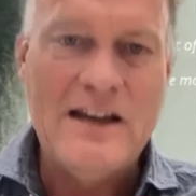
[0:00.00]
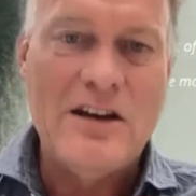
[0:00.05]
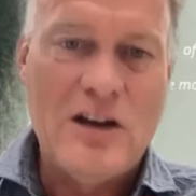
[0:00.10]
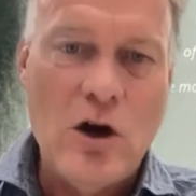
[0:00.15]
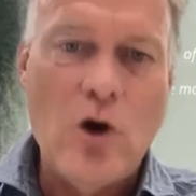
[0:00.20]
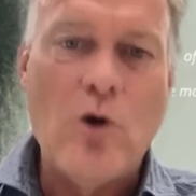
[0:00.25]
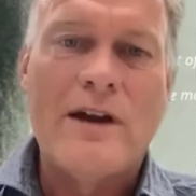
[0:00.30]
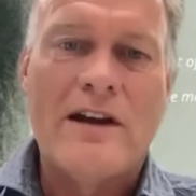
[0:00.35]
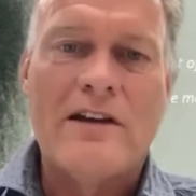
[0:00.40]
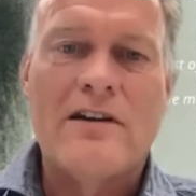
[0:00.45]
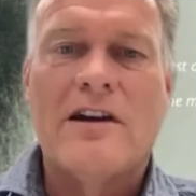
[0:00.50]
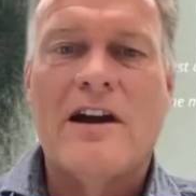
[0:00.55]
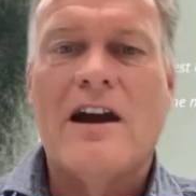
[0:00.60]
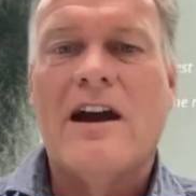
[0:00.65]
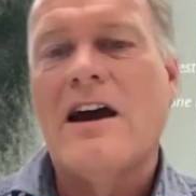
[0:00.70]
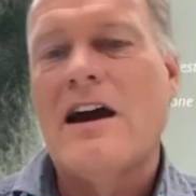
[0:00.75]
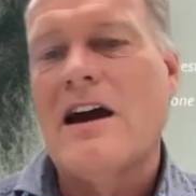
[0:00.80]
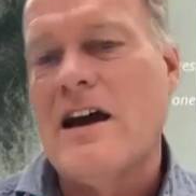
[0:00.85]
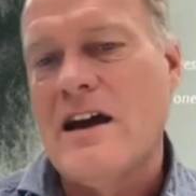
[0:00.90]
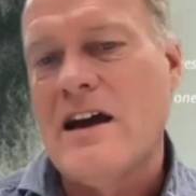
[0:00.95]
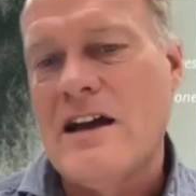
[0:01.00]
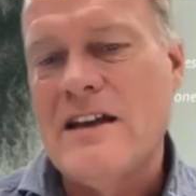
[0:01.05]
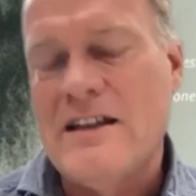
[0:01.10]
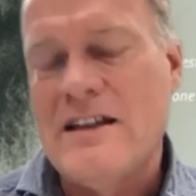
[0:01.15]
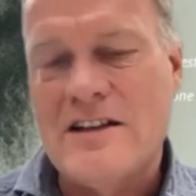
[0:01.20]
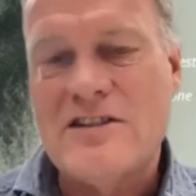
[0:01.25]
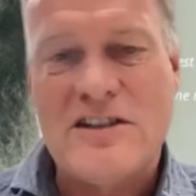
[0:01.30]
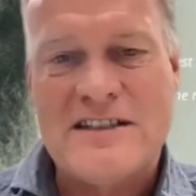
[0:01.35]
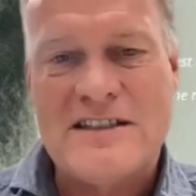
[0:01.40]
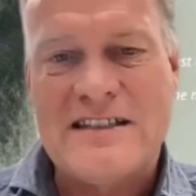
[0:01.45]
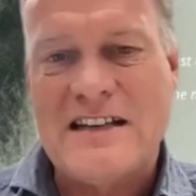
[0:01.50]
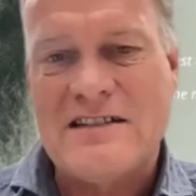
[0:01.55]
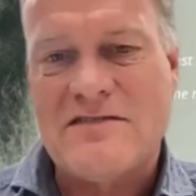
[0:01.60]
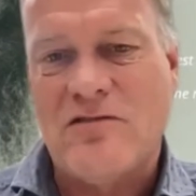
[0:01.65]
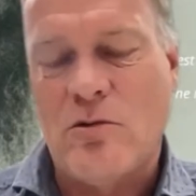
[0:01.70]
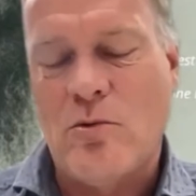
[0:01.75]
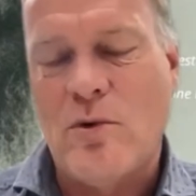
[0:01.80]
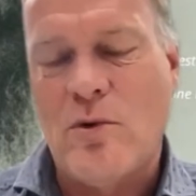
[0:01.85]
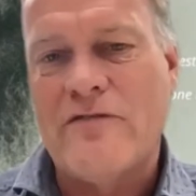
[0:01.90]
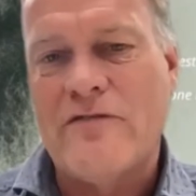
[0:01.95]
going in a
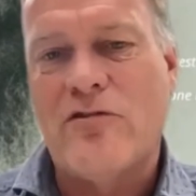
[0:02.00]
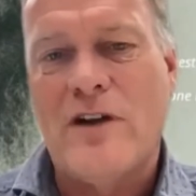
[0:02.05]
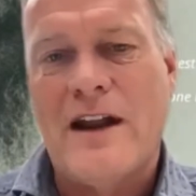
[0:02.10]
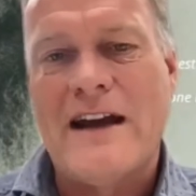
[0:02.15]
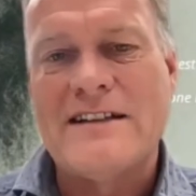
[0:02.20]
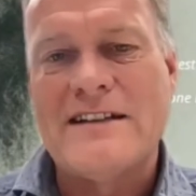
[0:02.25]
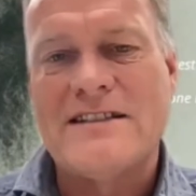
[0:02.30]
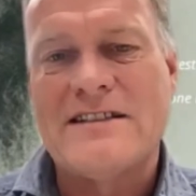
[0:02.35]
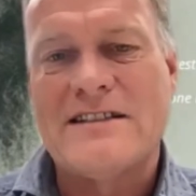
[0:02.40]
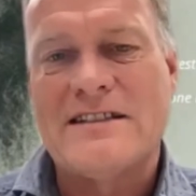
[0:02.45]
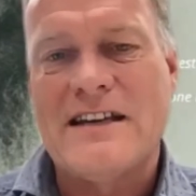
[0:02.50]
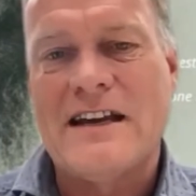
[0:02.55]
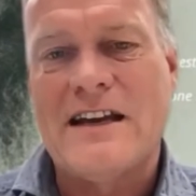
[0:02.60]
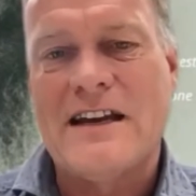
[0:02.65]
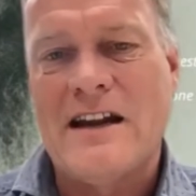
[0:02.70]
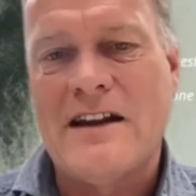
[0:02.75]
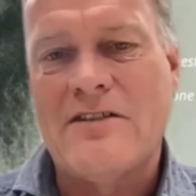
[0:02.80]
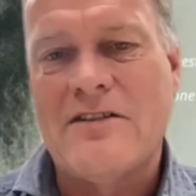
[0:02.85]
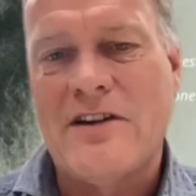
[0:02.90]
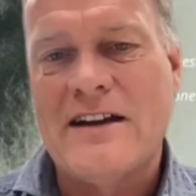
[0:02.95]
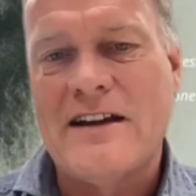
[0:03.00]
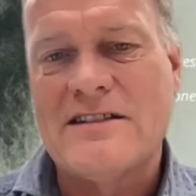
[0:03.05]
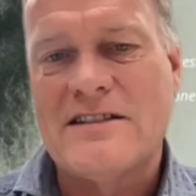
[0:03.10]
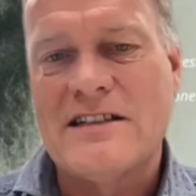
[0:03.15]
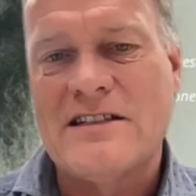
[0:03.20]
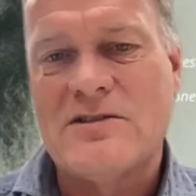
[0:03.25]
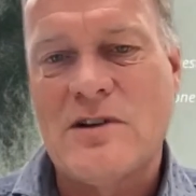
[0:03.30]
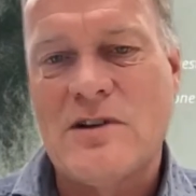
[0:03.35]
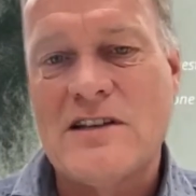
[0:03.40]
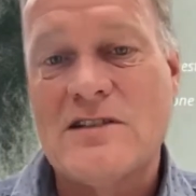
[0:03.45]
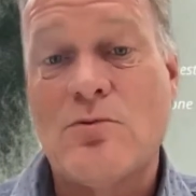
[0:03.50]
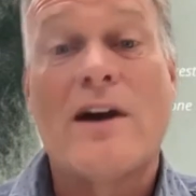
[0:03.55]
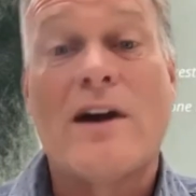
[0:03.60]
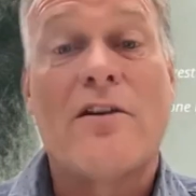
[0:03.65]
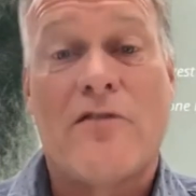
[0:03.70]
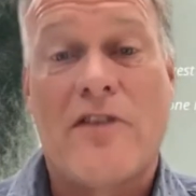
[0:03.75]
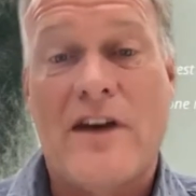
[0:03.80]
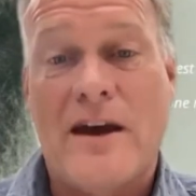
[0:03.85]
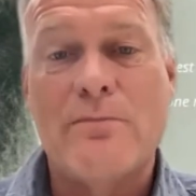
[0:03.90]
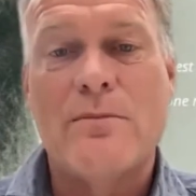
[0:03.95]
successful way for licensing, and Andreas is one
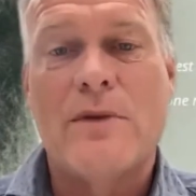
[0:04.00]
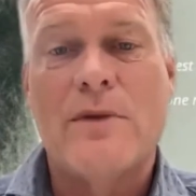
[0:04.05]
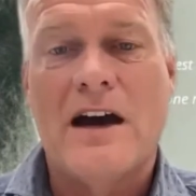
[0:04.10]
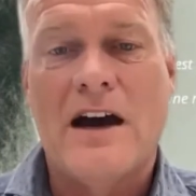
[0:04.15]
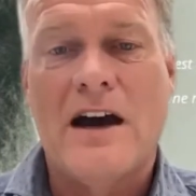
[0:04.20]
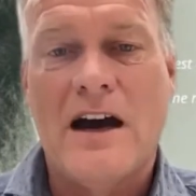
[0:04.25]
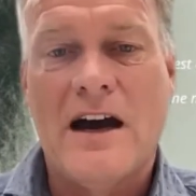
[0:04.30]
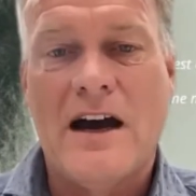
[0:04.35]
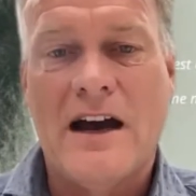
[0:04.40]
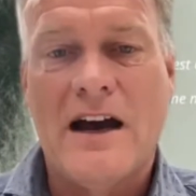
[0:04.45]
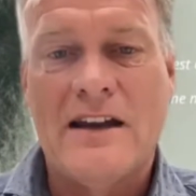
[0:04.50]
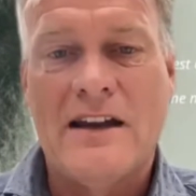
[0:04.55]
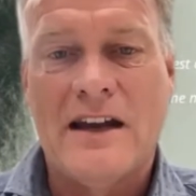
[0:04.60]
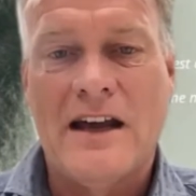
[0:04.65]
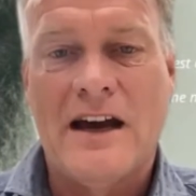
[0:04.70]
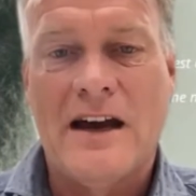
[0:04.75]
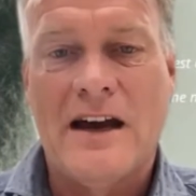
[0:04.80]
of them, and